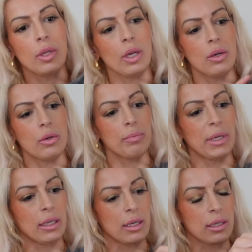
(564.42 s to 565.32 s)
Oh
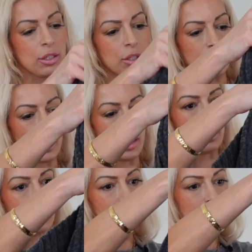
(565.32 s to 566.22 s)
my gosh,
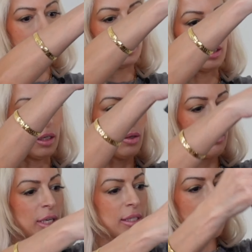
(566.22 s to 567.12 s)
okay.
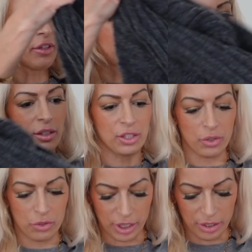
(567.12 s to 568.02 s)
Why does everything look
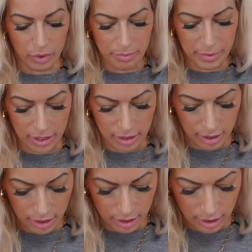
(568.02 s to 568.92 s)
so
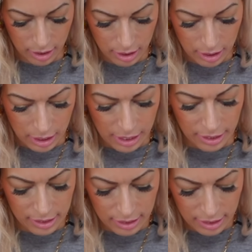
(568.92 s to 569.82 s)
ginormous?
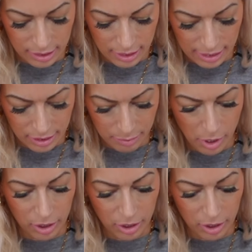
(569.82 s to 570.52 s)
This is a size small